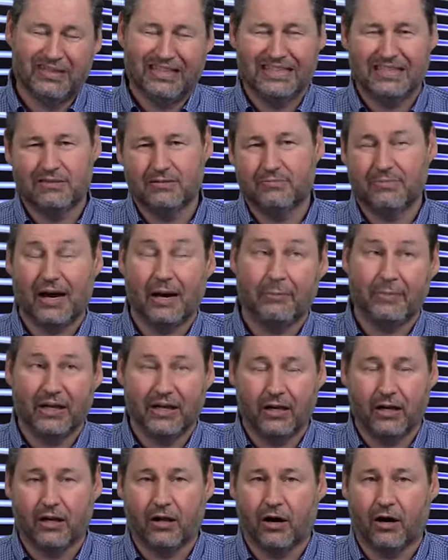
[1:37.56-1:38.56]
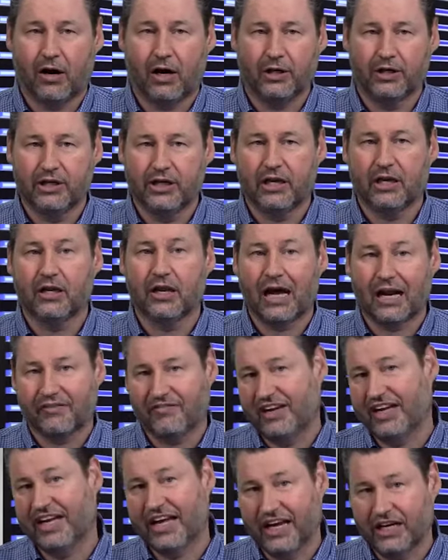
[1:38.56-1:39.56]
Well, it might be a little hard. You get a lot
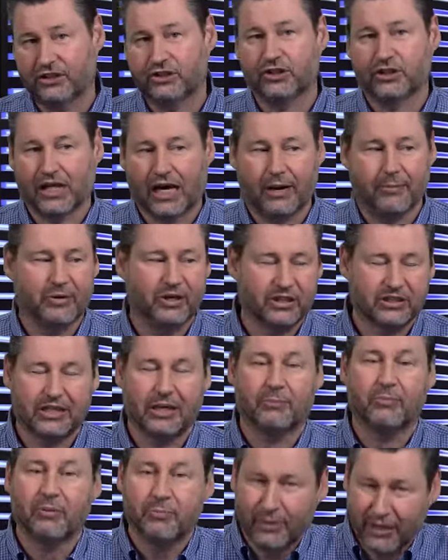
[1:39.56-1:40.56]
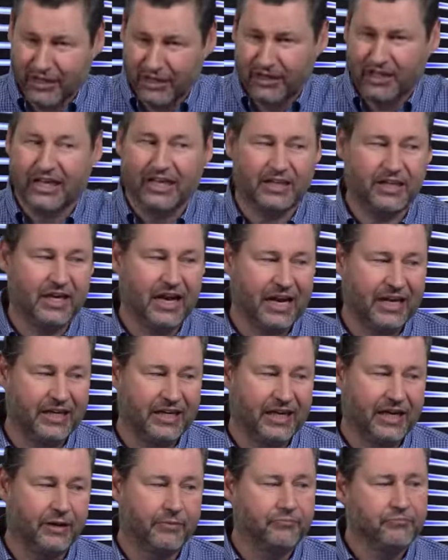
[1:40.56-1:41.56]
of vacation time in December, but you get the
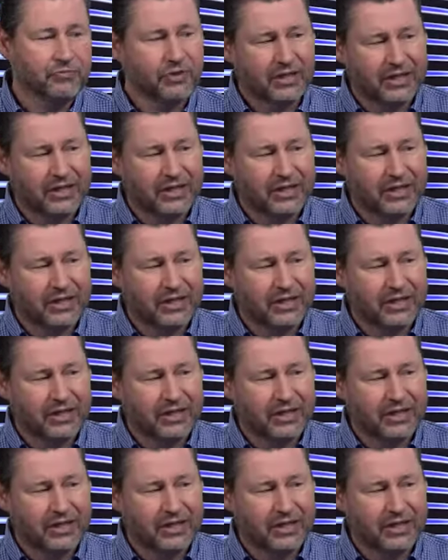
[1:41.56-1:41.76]
idea.